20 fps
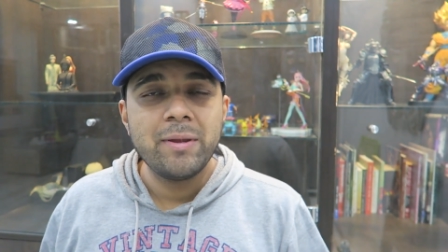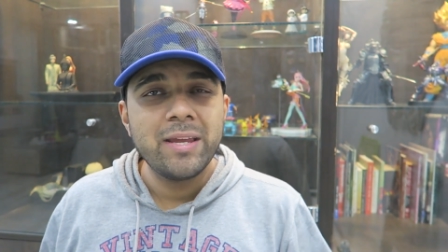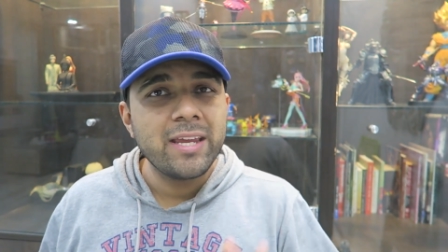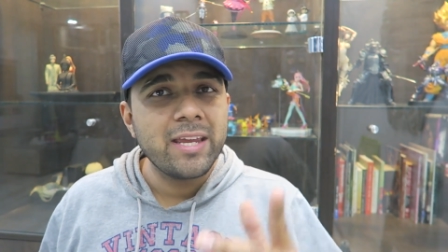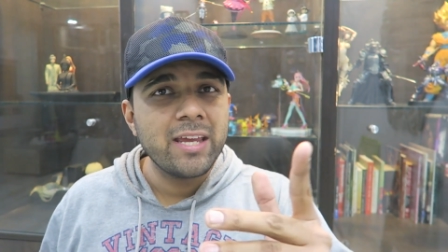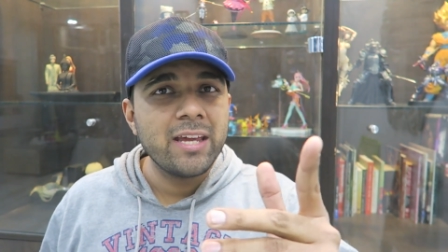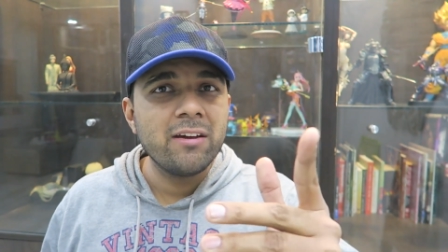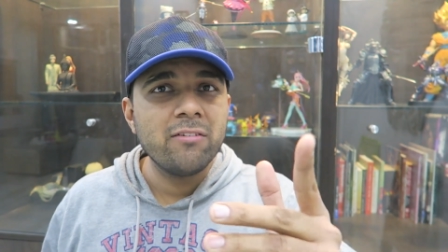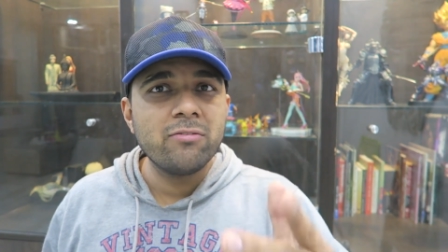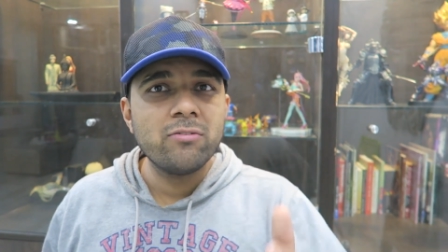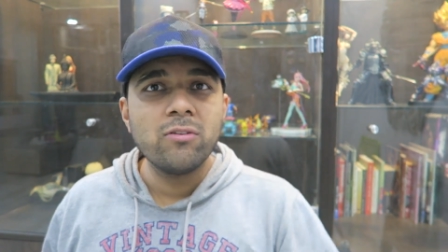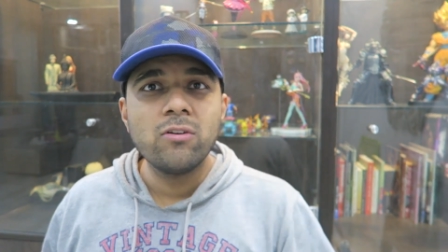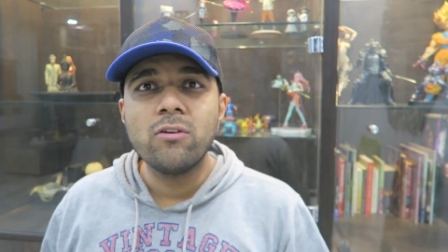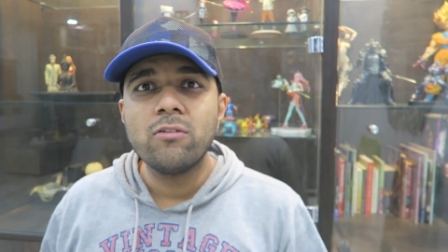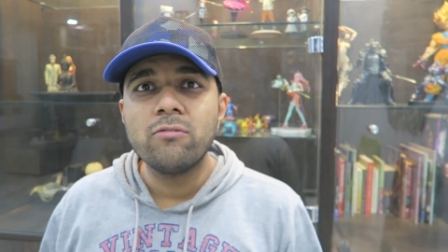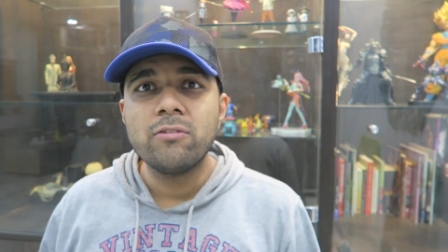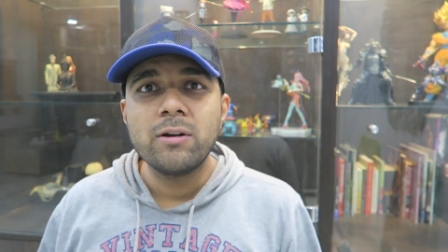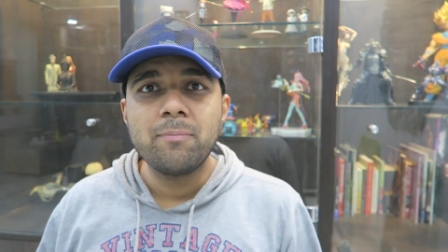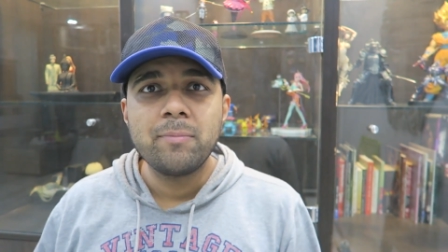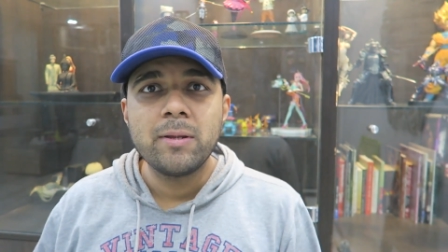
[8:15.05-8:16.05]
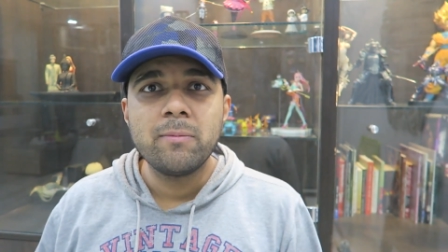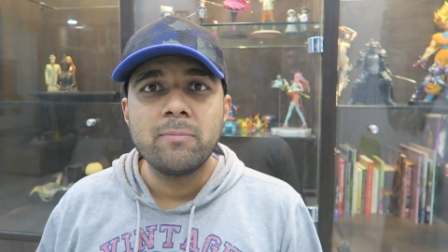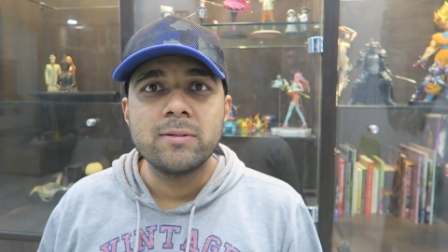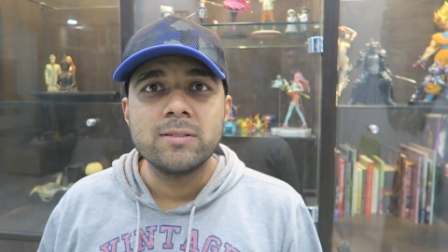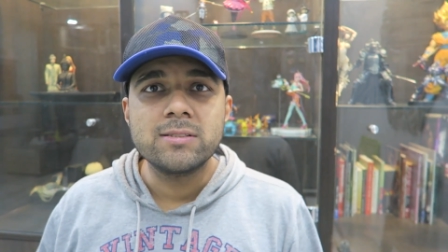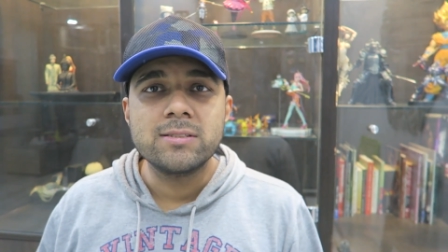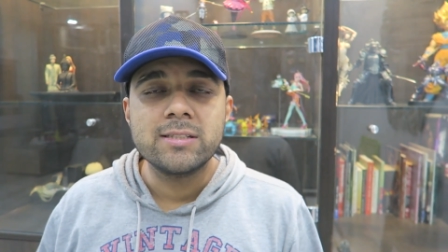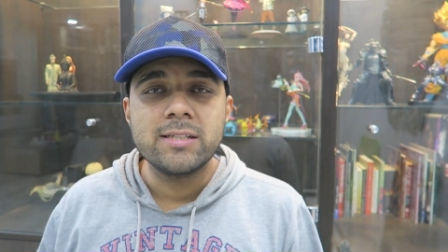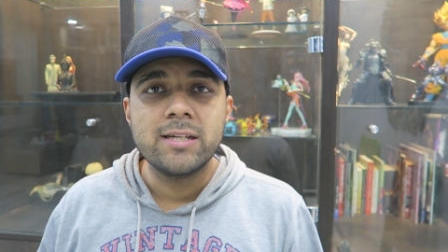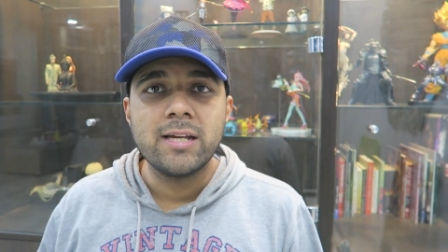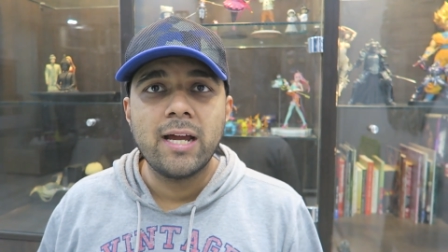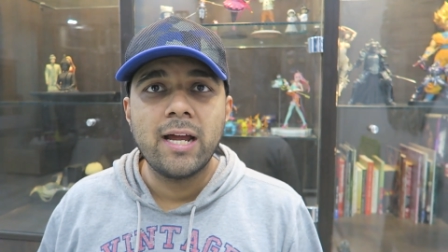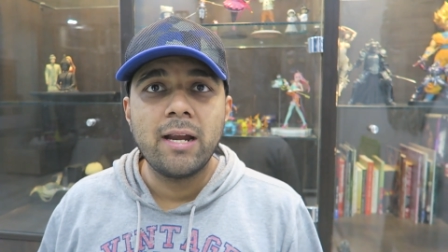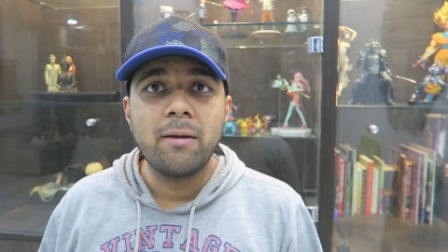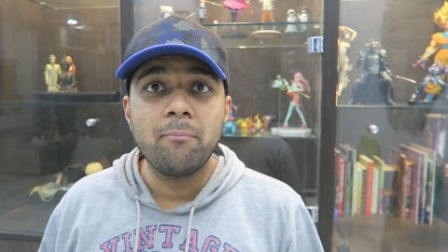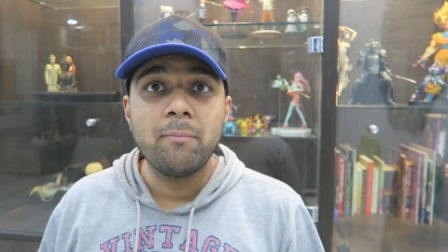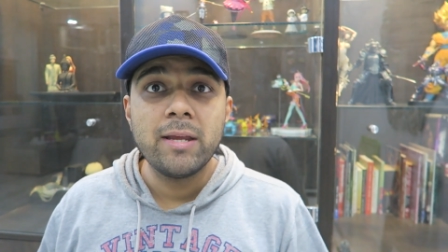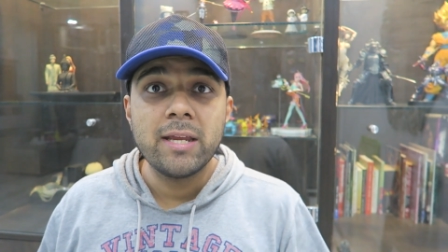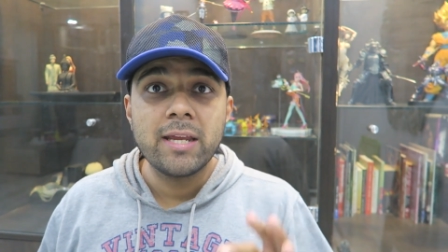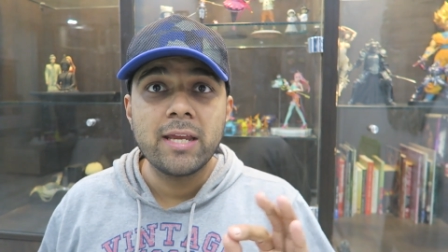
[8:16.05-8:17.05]
be careful of what people say
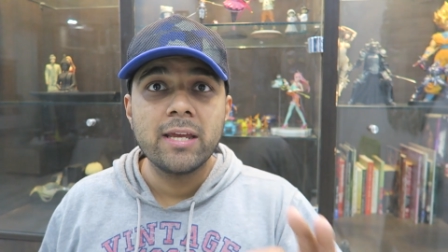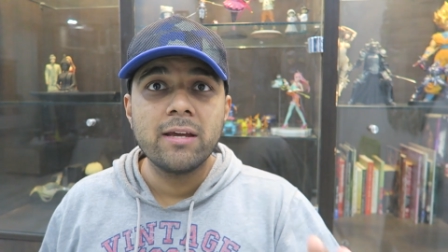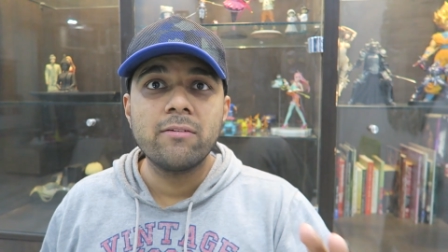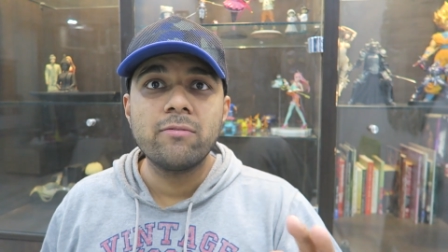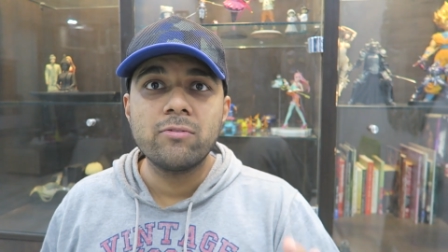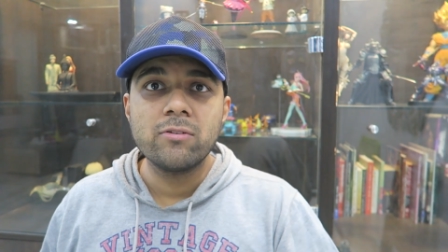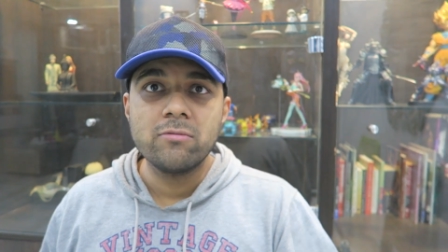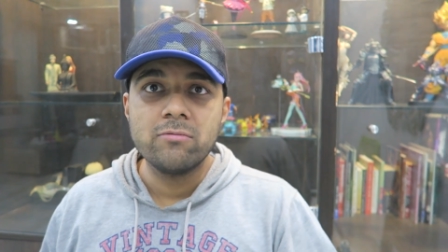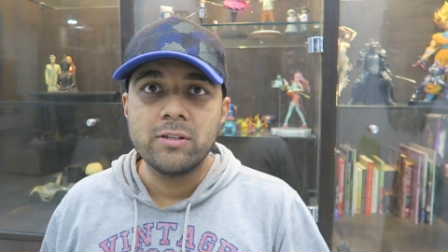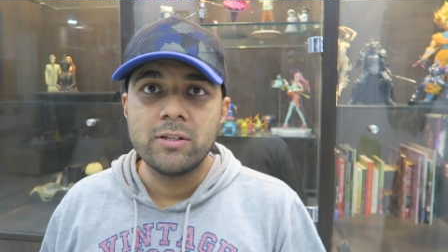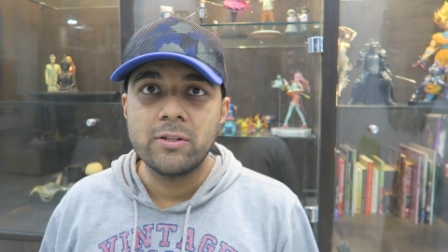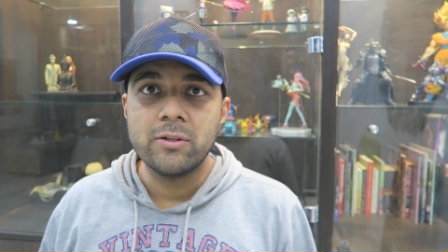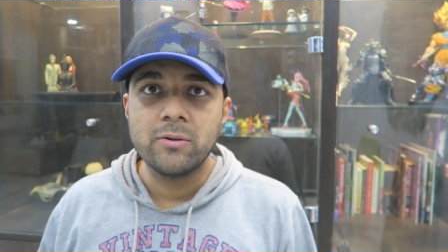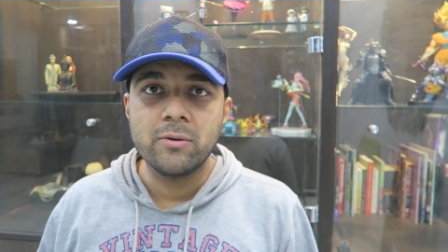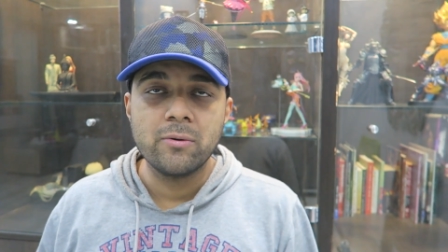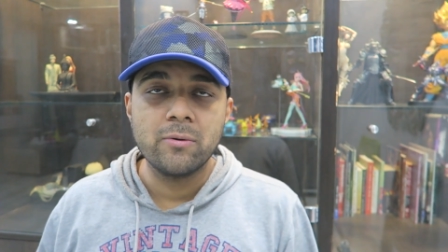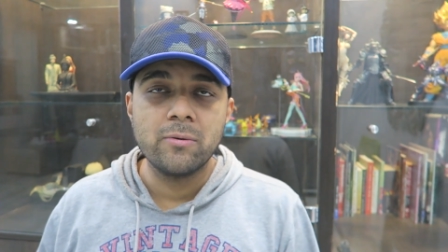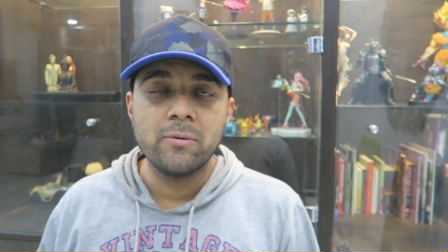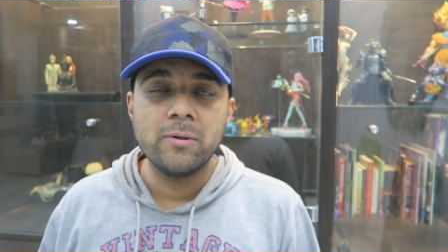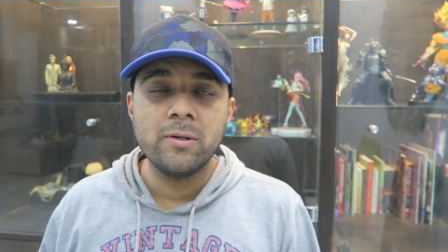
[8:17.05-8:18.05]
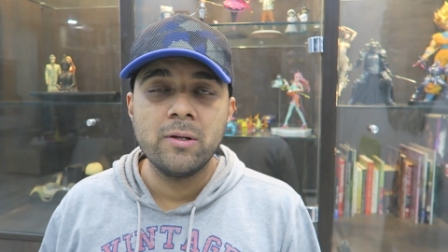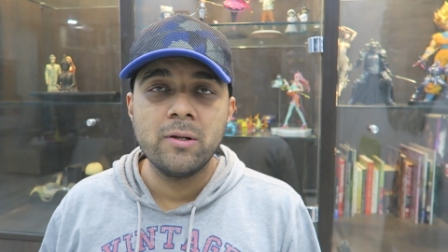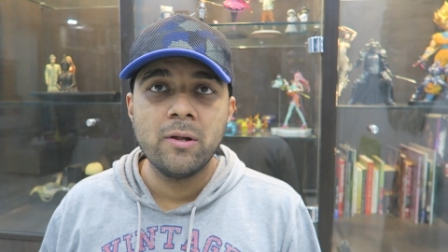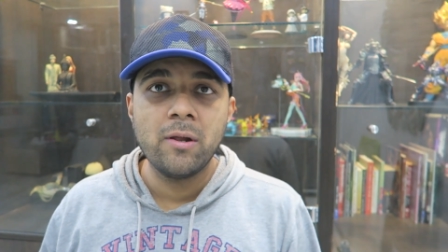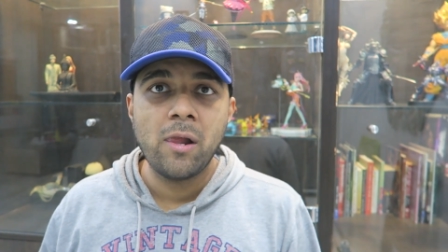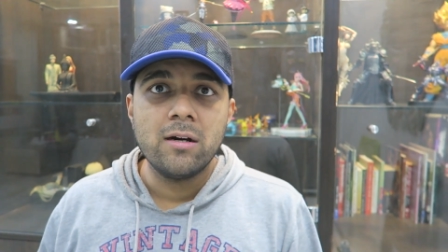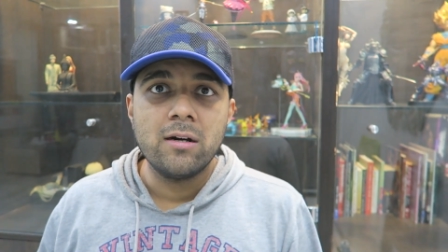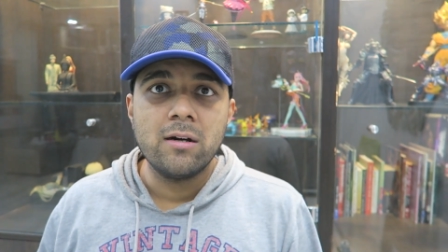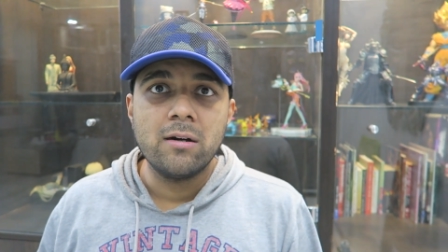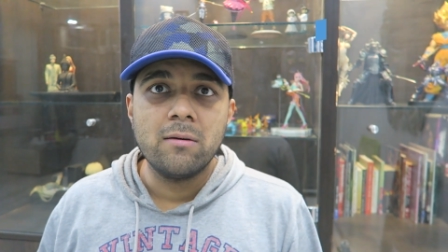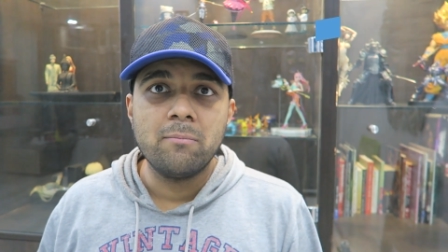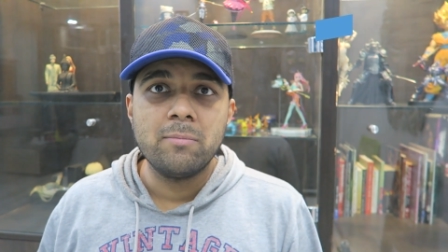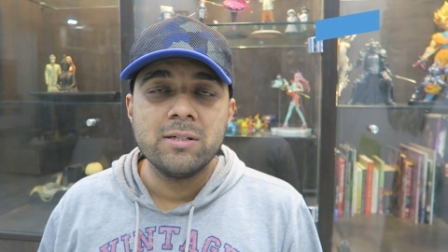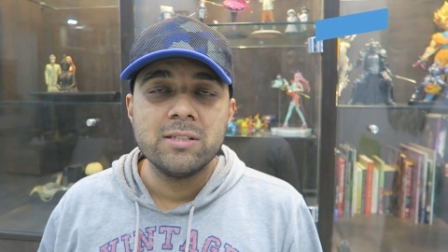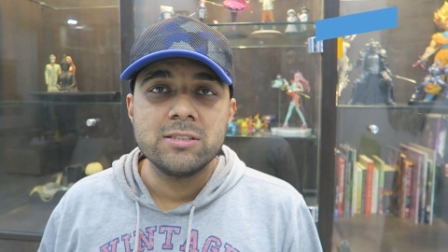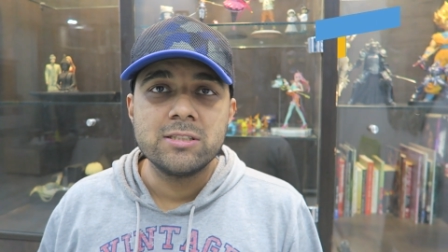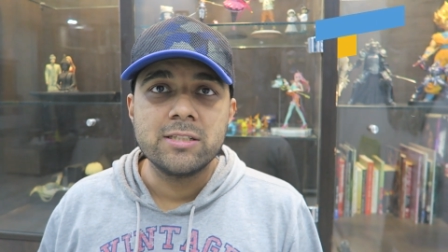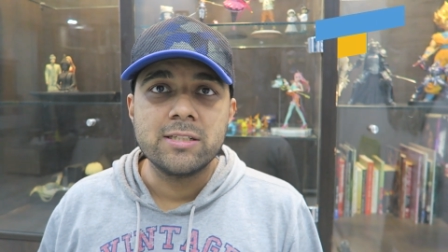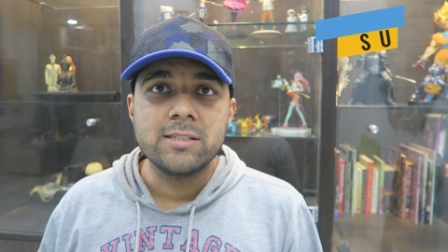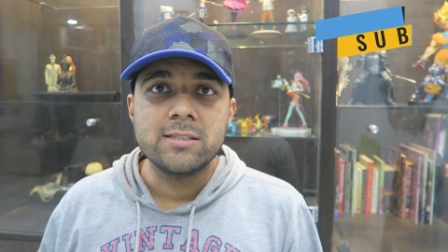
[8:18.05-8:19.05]
and be careful with your
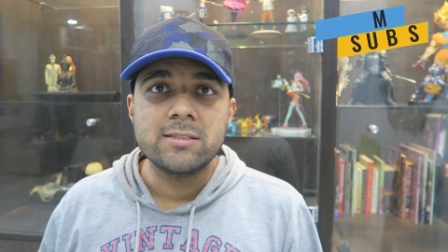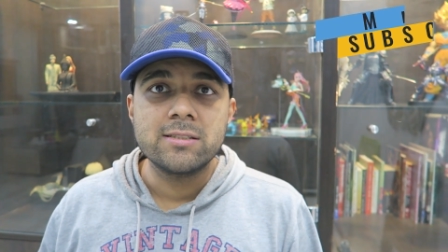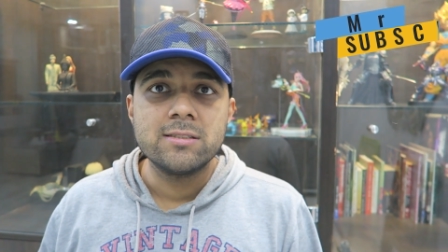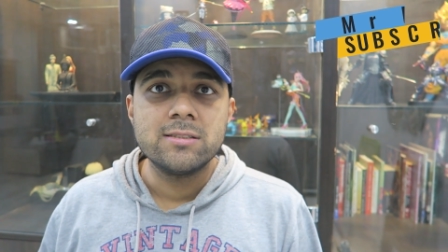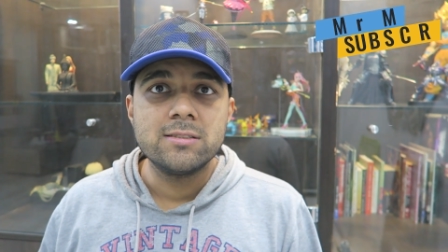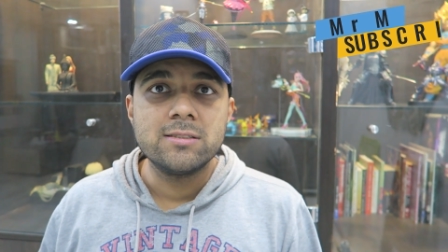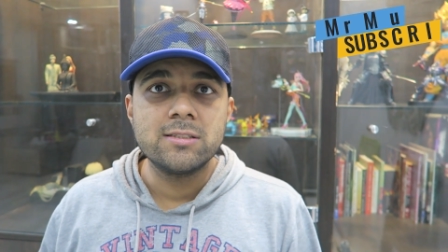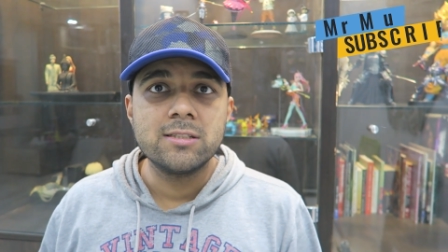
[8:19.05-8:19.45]
purchase.